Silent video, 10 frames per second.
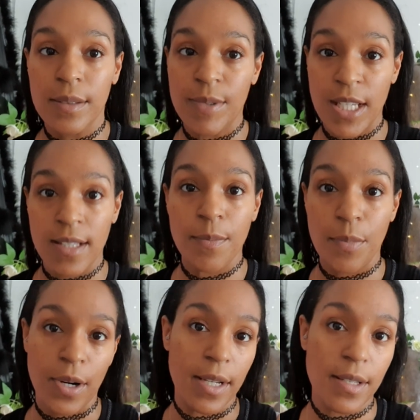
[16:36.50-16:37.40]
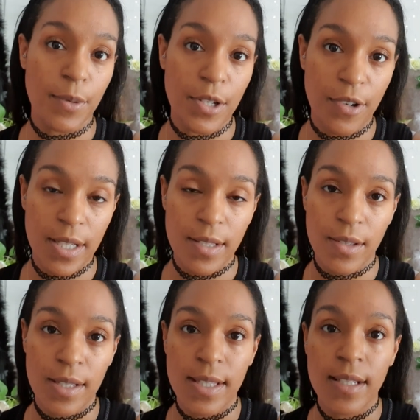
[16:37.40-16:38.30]
decent breaks when you're
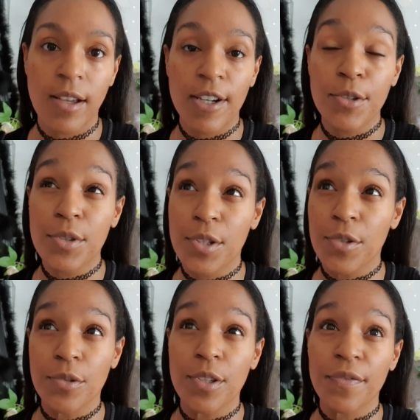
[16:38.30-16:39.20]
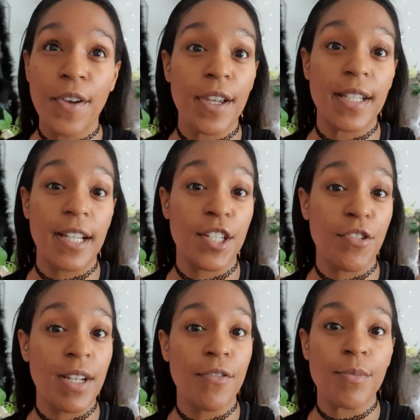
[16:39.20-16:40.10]
exercising. I used to do the 30-day
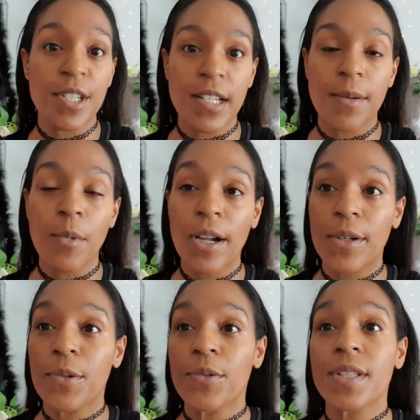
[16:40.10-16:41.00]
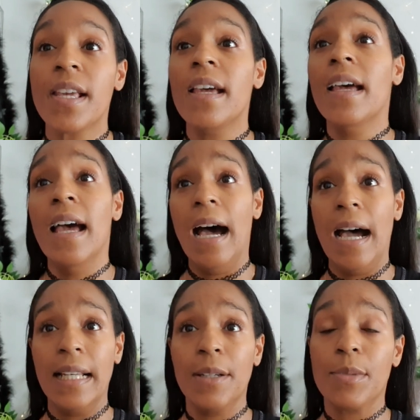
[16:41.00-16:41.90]
shred from Jillian Michaels,
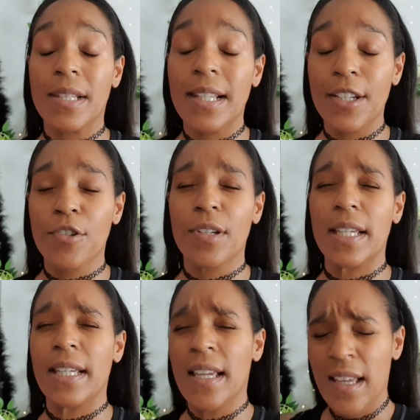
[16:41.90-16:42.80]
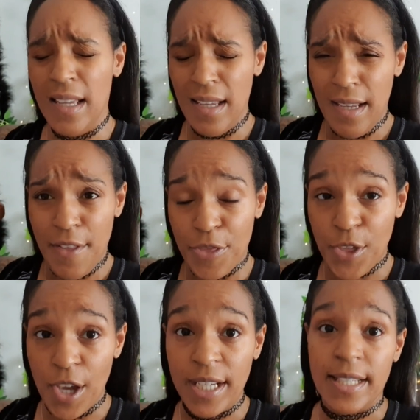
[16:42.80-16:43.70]
and it was literally
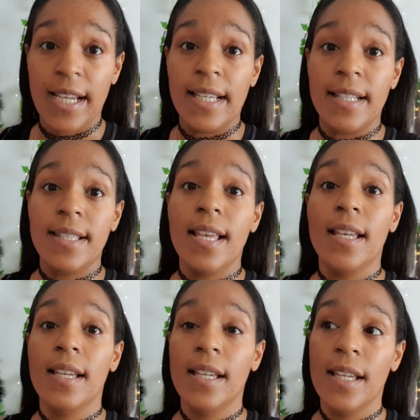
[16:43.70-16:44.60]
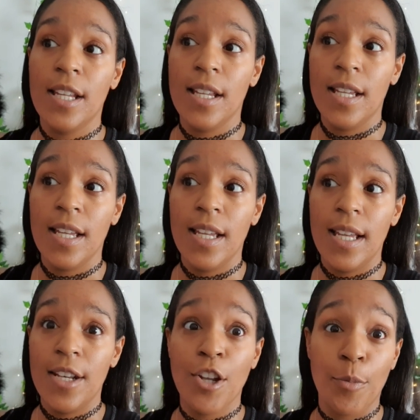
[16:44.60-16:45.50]
30 days,
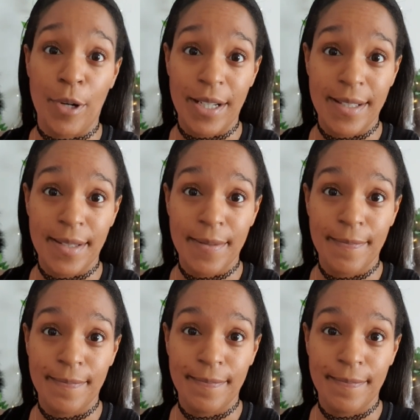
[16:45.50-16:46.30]
no breaks,